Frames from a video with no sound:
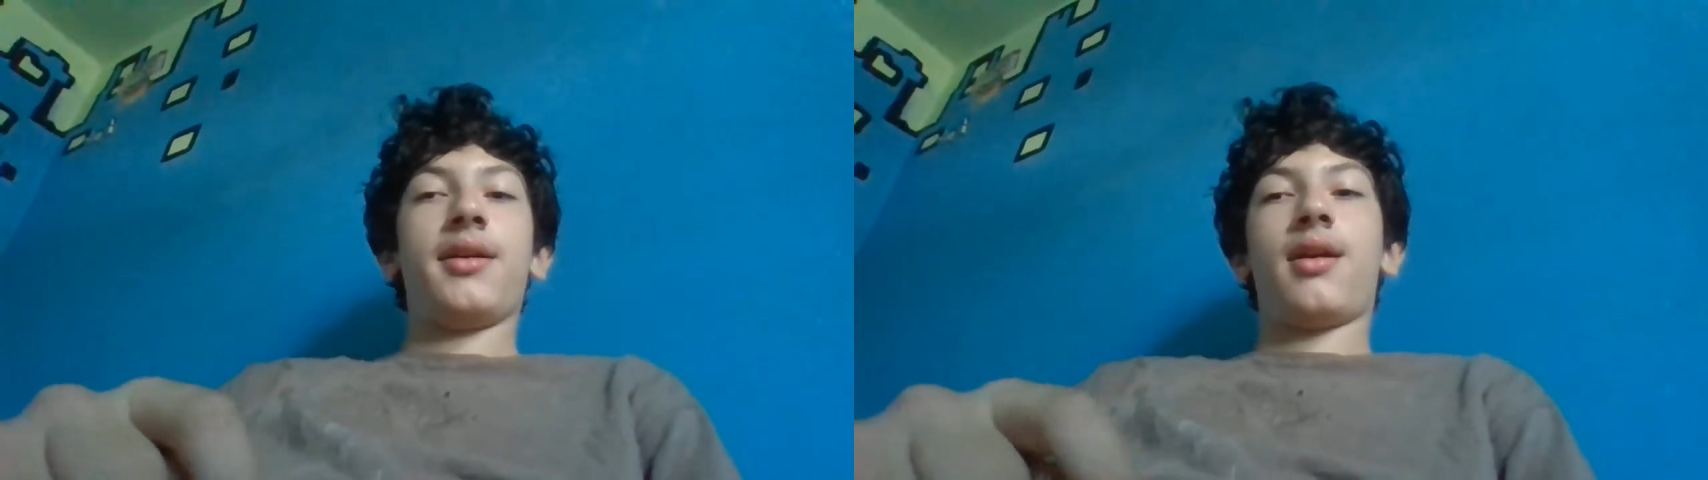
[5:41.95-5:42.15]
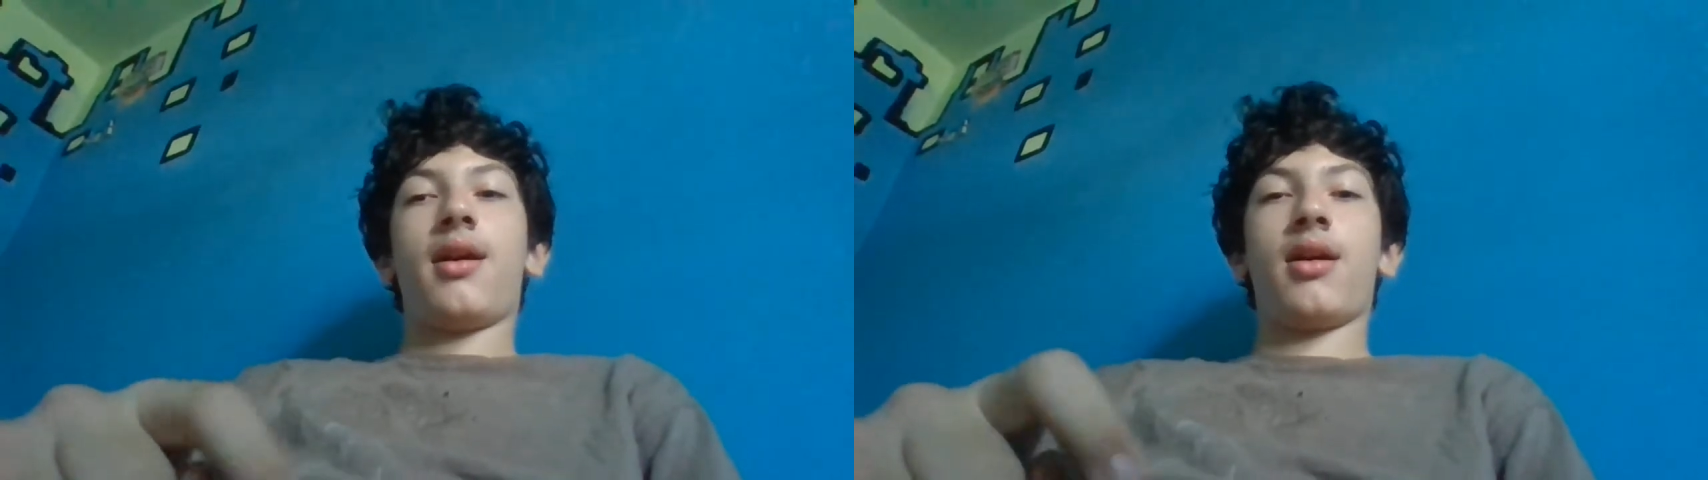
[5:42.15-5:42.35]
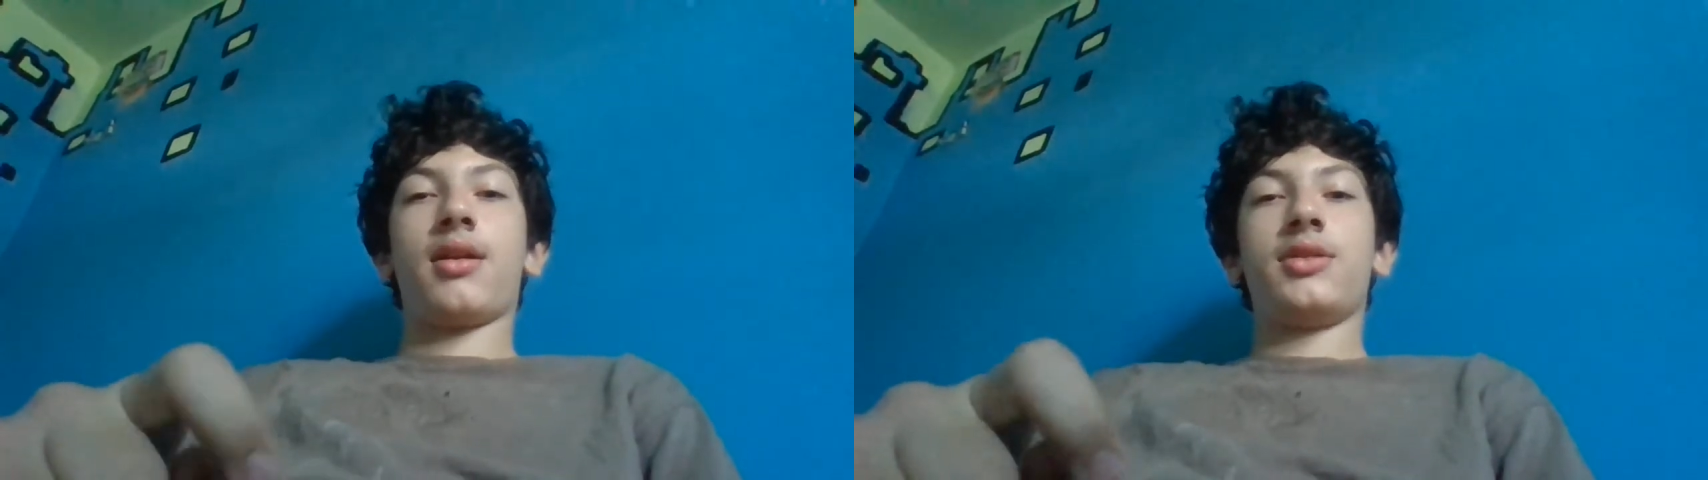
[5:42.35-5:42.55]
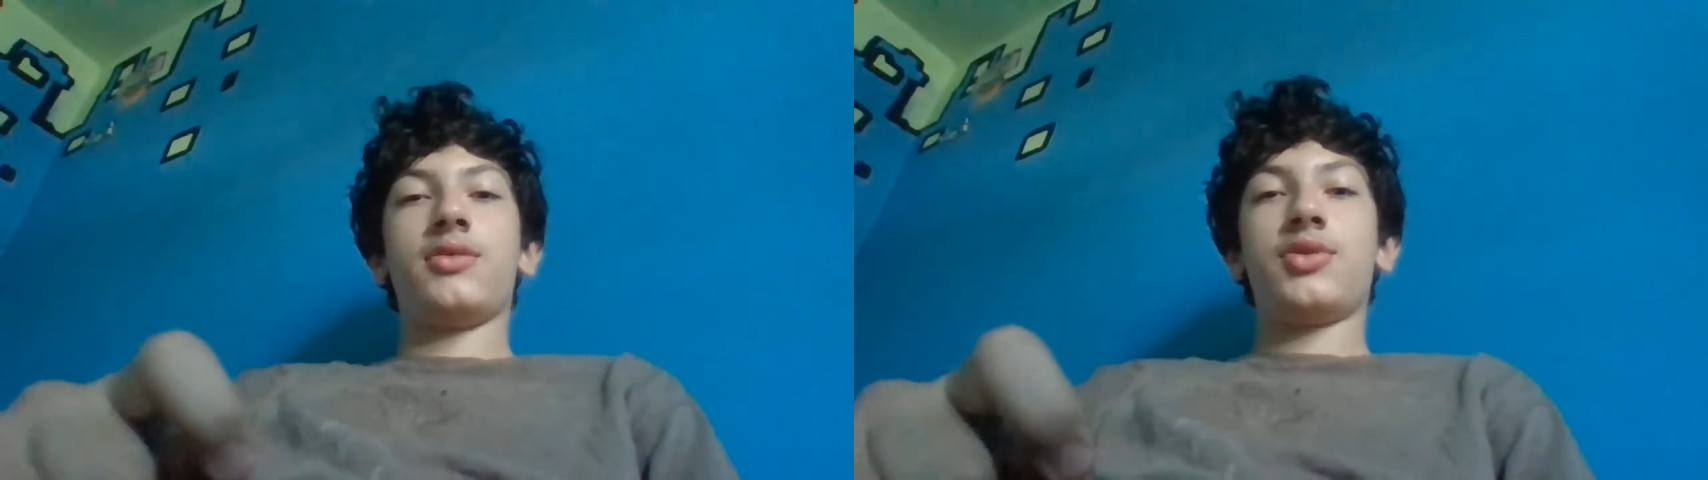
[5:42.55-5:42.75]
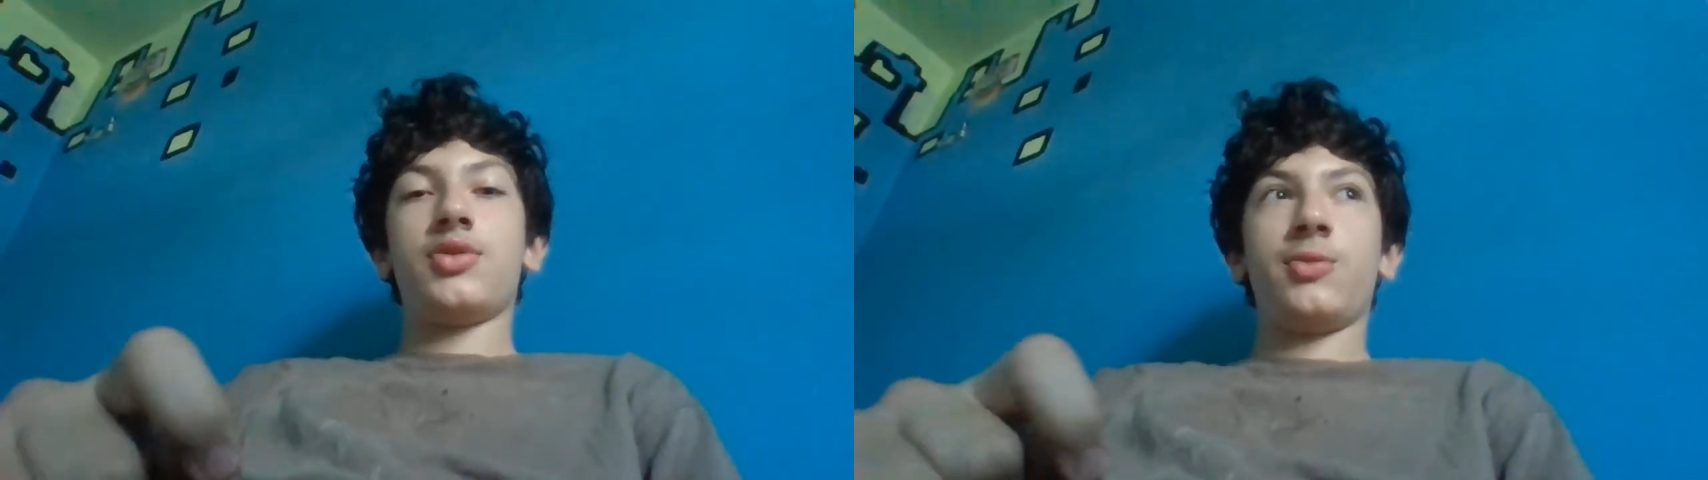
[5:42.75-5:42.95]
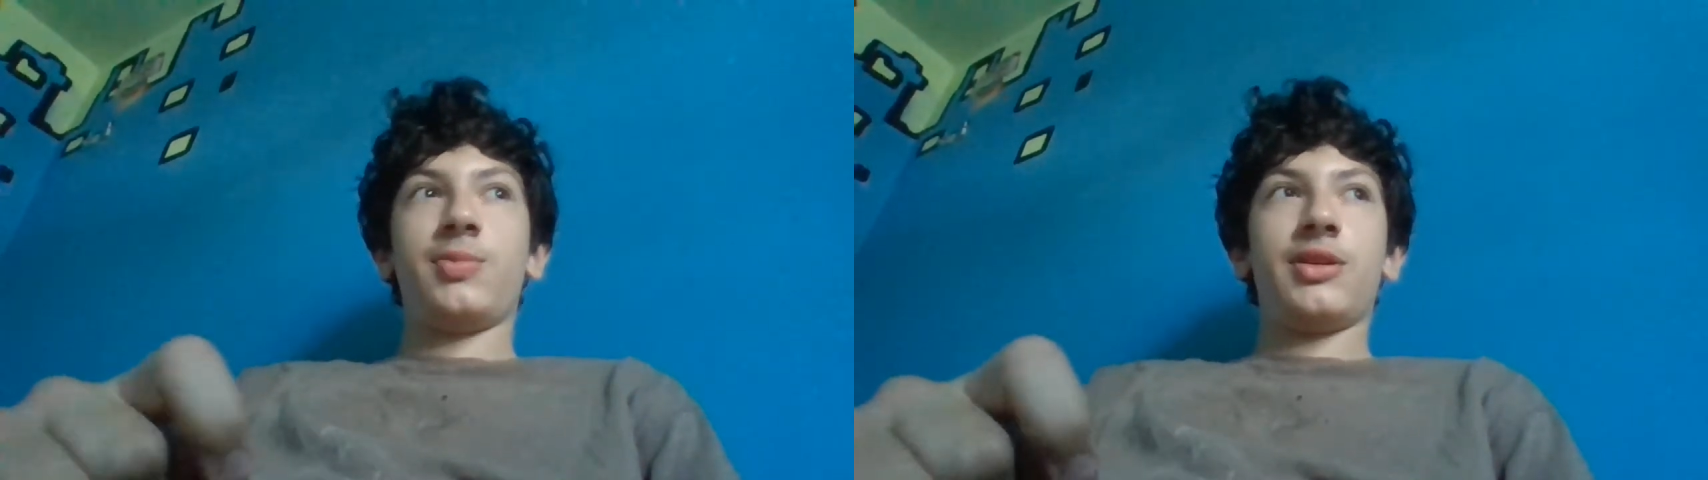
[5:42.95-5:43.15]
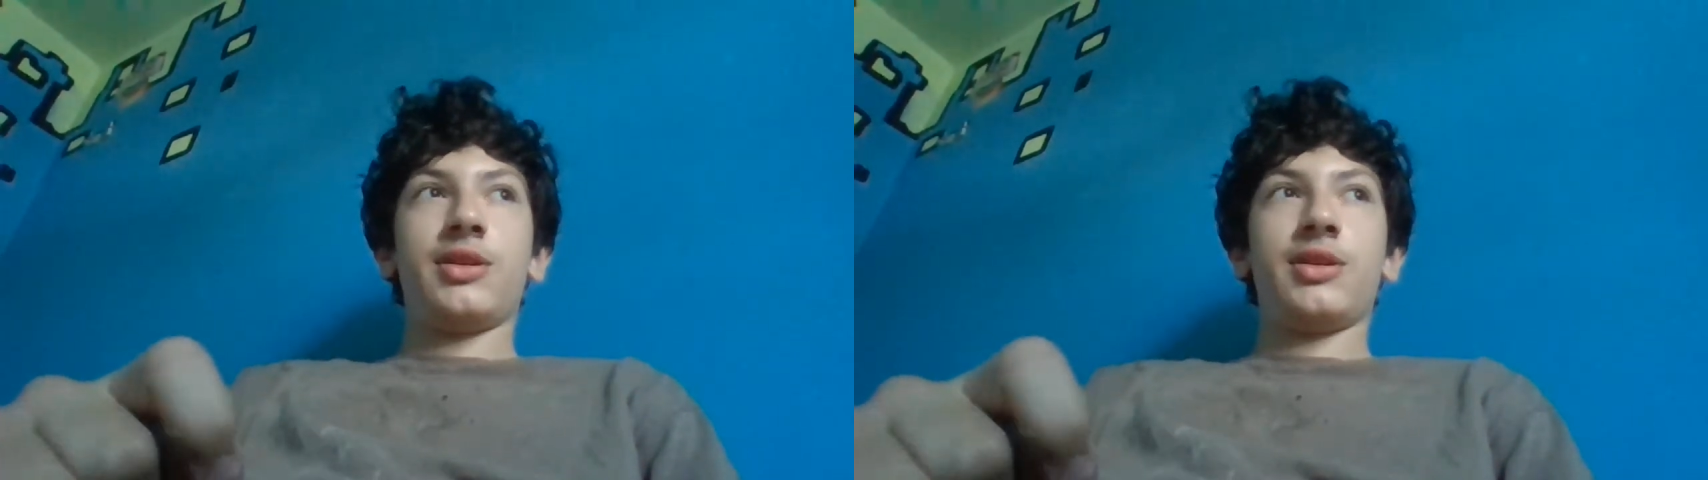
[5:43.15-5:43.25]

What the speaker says: on YouTube